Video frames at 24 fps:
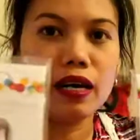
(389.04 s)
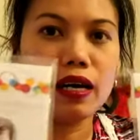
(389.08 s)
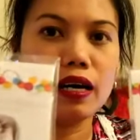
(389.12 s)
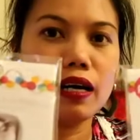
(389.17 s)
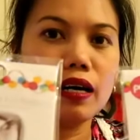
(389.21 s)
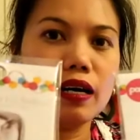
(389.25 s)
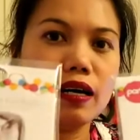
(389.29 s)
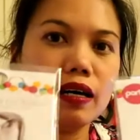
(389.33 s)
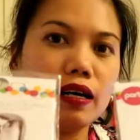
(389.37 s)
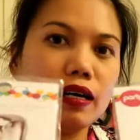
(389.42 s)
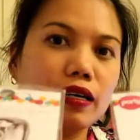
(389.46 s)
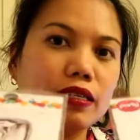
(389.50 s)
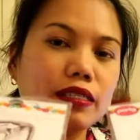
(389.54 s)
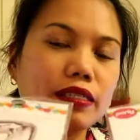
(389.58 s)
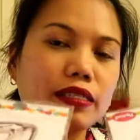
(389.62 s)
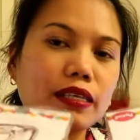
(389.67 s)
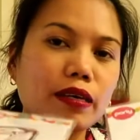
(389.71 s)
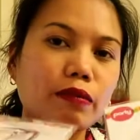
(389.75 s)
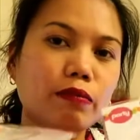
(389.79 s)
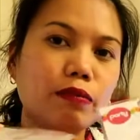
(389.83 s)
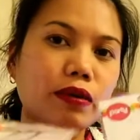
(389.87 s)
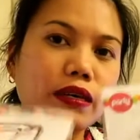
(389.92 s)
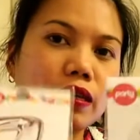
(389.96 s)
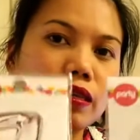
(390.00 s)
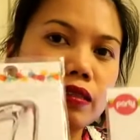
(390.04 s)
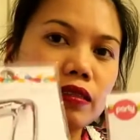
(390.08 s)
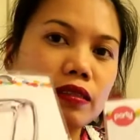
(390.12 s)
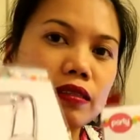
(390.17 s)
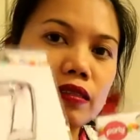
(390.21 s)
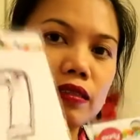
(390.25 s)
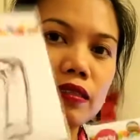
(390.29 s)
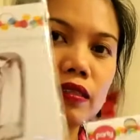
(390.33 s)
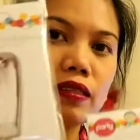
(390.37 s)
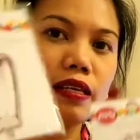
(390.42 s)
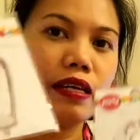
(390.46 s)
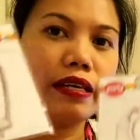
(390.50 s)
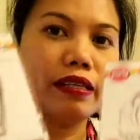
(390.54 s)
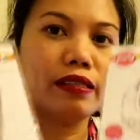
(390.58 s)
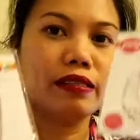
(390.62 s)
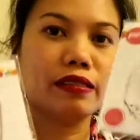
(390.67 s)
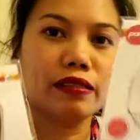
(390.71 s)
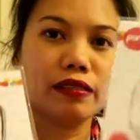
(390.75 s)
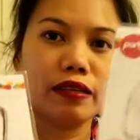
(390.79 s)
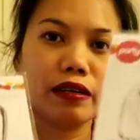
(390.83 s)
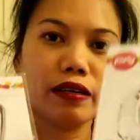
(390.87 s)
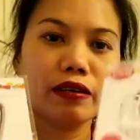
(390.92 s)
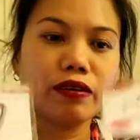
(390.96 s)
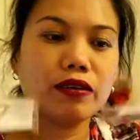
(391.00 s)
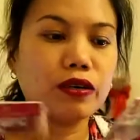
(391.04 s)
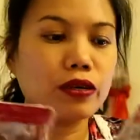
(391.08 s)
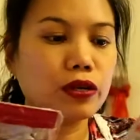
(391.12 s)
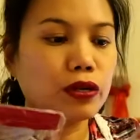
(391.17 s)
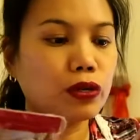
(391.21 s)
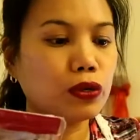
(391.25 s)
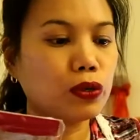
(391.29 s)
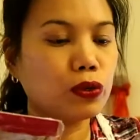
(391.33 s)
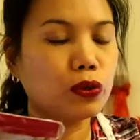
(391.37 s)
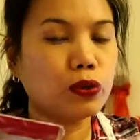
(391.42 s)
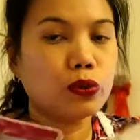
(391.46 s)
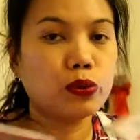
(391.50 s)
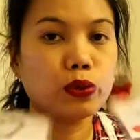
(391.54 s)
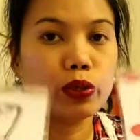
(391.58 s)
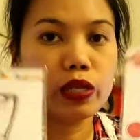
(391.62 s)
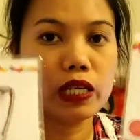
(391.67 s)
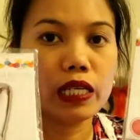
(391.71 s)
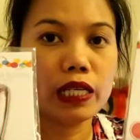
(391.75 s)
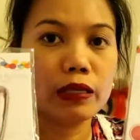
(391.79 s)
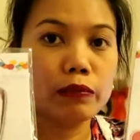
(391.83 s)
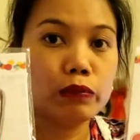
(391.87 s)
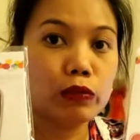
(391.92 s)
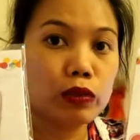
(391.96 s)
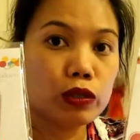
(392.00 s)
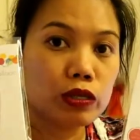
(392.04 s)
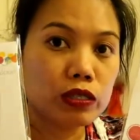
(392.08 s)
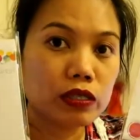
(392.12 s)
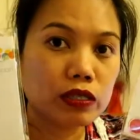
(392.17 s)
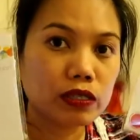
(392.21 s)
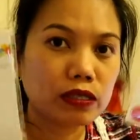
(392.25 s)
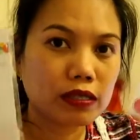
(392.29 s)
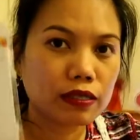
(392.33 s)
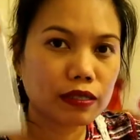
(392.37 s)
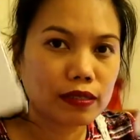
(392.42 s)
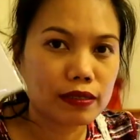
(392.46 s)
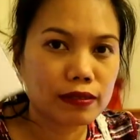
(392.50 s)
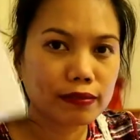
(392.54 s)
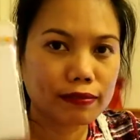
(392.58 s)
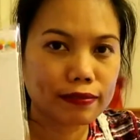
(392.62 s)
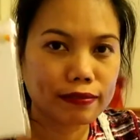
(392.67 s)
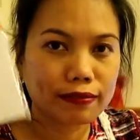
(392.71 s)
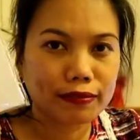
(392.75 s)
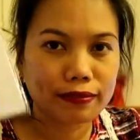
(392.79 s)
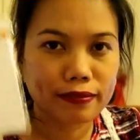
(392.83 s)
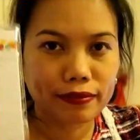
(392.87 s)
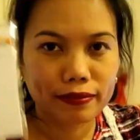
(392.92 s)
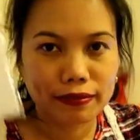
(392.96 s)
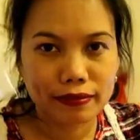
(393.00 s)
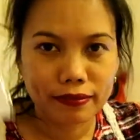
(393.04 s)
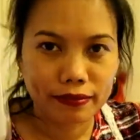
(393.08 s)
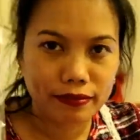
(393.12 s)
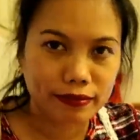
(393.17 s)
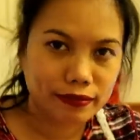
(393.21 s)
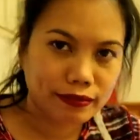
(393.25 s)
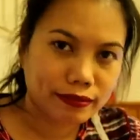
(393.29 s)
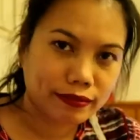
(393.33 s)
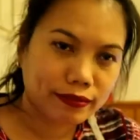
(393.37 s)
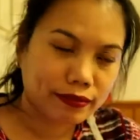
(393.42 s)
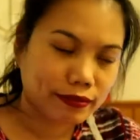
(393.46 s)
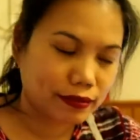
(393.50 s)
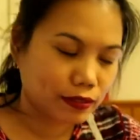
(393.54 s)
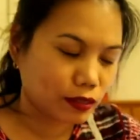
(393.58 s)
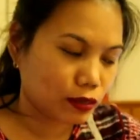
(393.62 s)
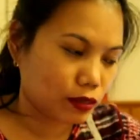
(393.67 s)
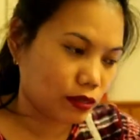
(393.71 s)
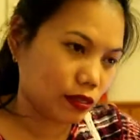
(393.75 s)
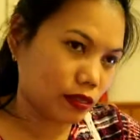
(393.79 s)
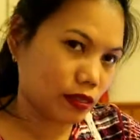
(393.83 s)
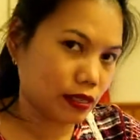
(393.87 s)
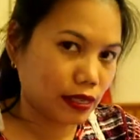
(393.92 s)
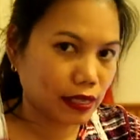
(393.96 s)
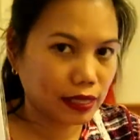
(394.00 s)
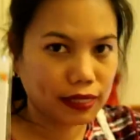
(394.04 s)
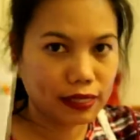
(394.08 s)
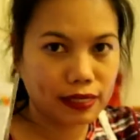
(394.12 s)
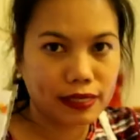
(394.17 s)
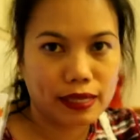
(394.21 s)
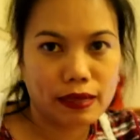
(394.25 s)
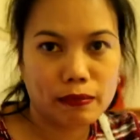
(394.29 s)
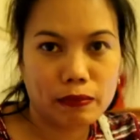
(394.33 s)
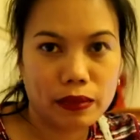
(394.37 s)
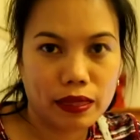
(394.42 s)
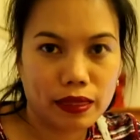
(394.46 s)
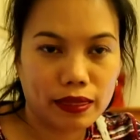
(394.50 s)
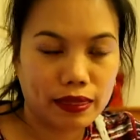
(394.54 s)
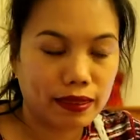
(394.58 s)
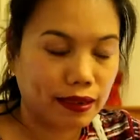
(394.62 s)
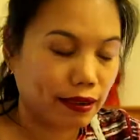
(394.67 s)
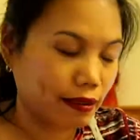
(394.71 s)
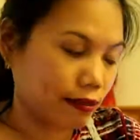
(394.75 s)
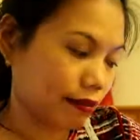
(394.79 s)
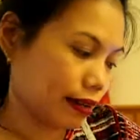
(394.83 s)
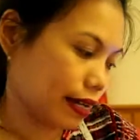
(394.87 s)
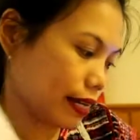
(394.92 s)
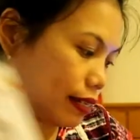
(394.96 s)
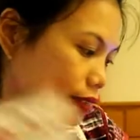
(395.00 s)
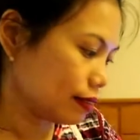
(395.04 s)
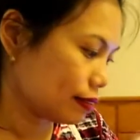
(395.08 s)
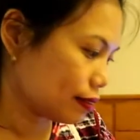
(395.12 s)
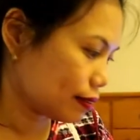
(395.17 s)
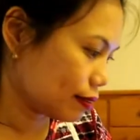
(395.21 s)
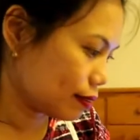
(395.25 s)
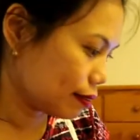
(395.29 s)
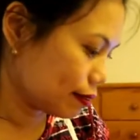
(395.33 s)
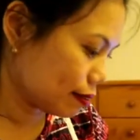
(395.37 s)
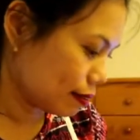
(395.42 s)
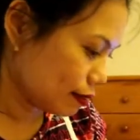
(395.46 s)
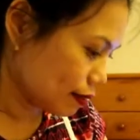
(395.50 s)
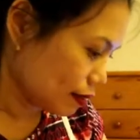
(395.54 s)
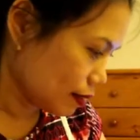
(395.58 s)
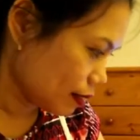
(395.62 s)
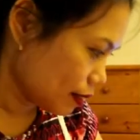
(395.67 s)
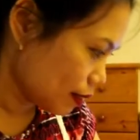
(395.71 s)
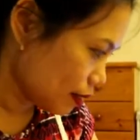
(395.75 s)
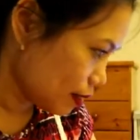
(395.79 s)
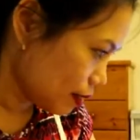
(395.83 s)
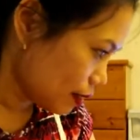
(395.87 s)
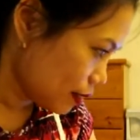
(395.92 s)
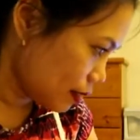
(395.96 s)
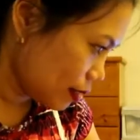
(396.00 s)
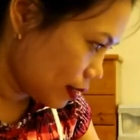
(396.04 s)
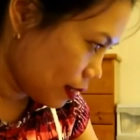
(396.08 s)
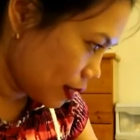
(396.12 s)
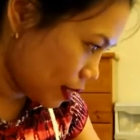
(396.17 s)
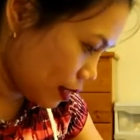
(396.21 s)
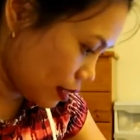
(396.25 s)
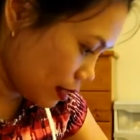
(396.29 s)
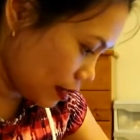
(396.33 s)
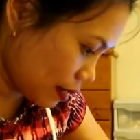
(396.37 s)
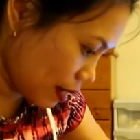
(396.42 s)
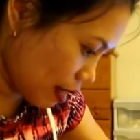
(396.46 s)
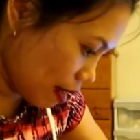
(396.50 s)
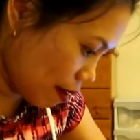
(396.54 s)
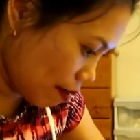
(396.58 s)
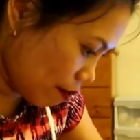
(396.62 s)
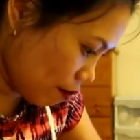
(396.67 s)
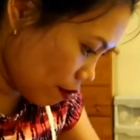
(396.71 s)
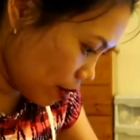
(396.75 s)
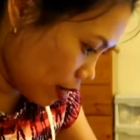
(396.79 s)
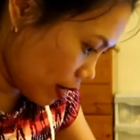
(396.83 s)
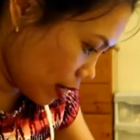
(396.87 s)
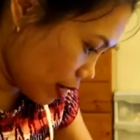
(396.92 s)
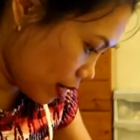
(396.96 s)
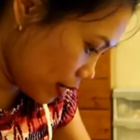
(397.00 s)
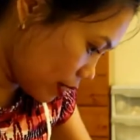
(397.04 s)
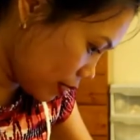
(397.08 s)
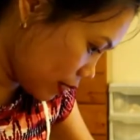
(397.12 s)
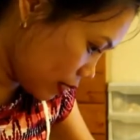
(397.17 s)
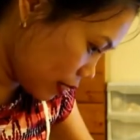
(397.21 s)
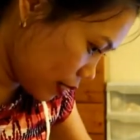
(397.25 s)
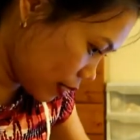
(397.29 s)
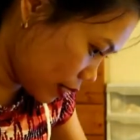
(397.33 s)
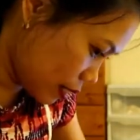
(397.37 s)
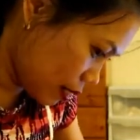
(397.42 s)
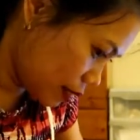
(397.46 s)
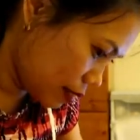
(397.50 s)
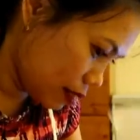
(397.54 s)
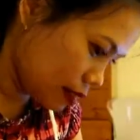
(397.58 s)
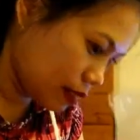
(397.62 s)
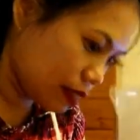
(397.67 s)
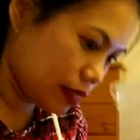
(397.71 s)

7 and 0 numbers. Because it's 70, right? That one, and